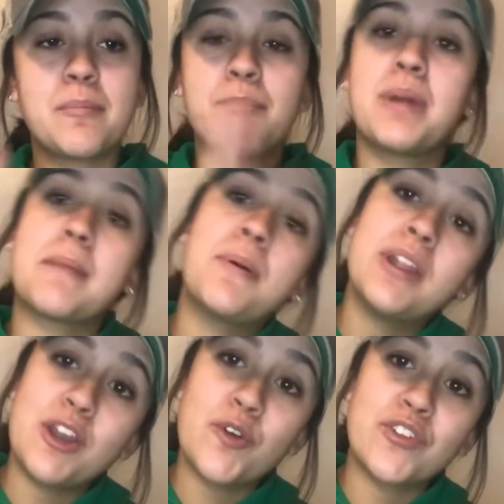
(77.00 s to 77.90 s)
but I put
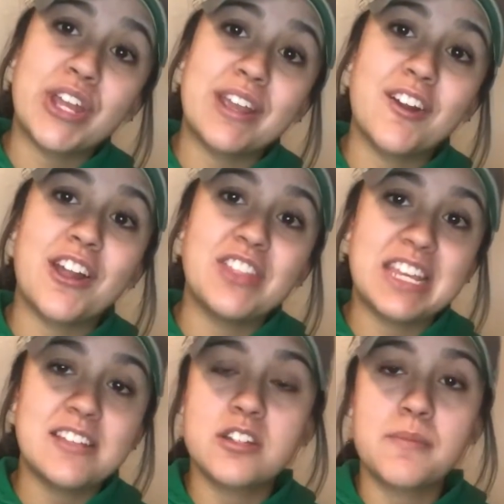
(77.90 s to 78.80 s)
it over here in the
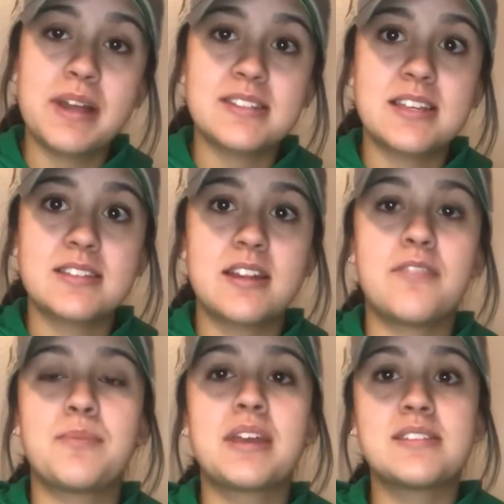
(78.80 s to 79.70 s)
Easter basket stuff
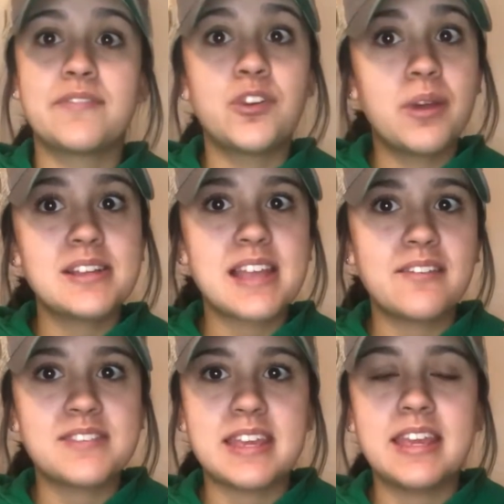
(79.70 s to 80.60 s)
because if you guys
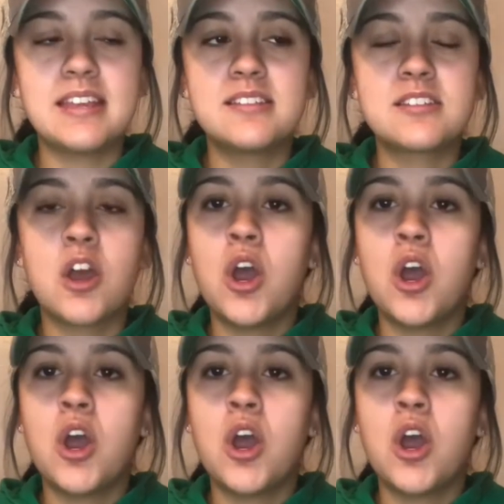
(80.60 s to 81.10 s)
have teens,